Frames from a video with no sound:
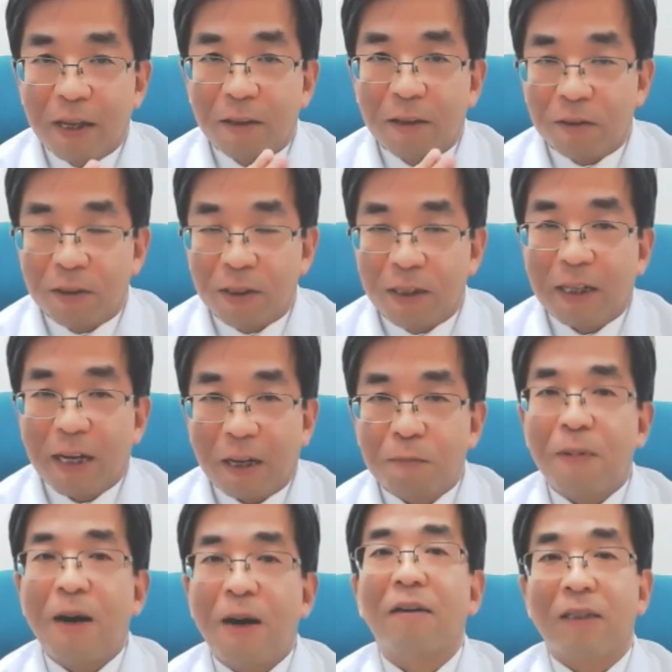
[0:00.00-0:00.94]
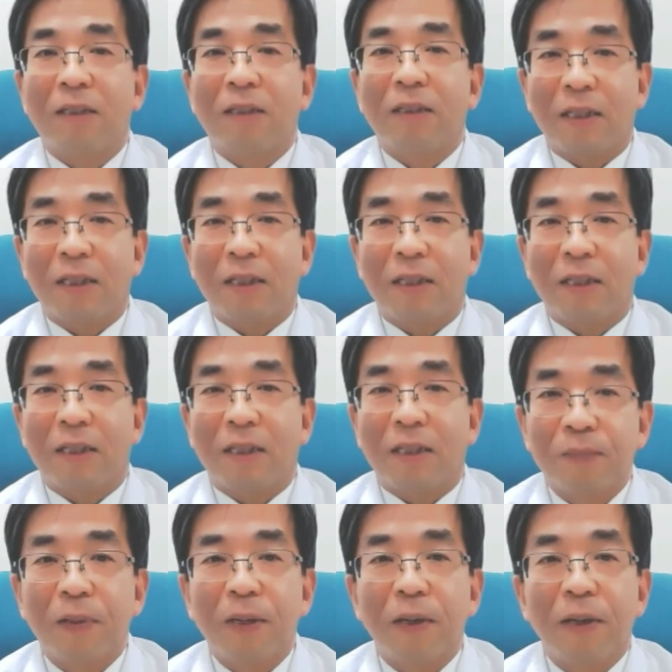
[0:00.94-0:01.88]
clinical practice.
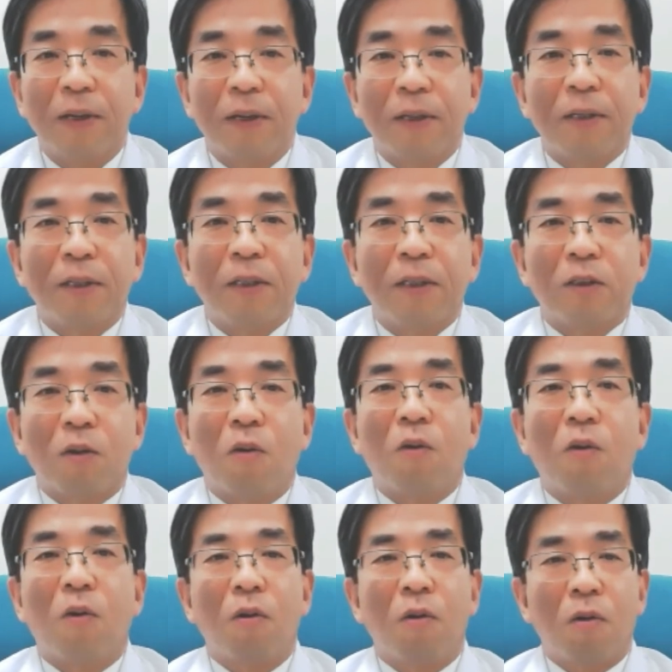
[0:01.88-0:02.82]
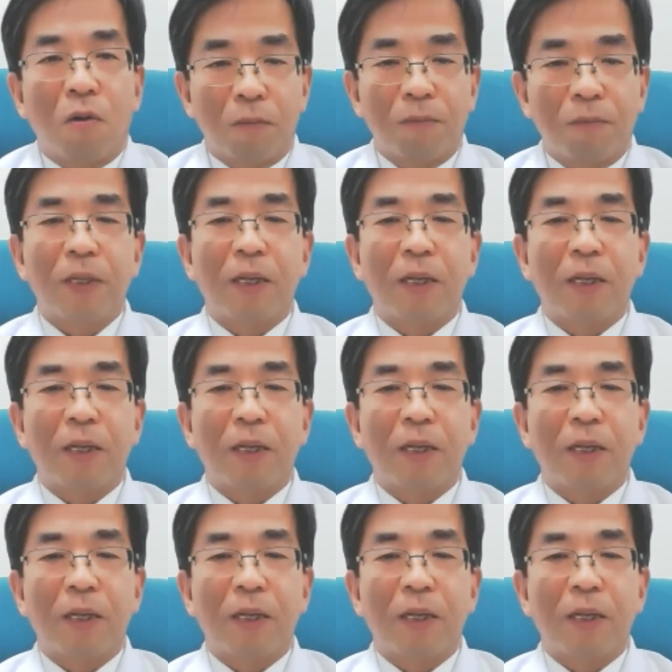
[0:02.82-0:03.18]
So